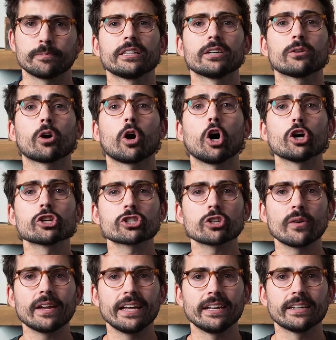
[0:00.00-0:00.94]
There are
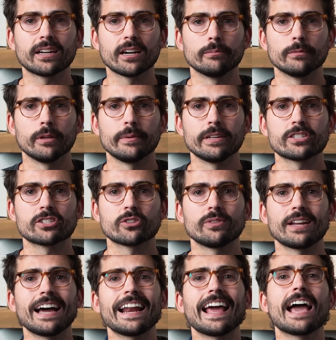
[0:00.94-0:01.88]
also income limits, so
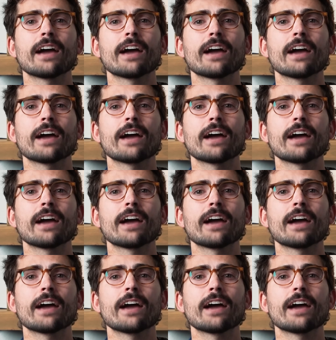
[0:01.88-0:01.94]
not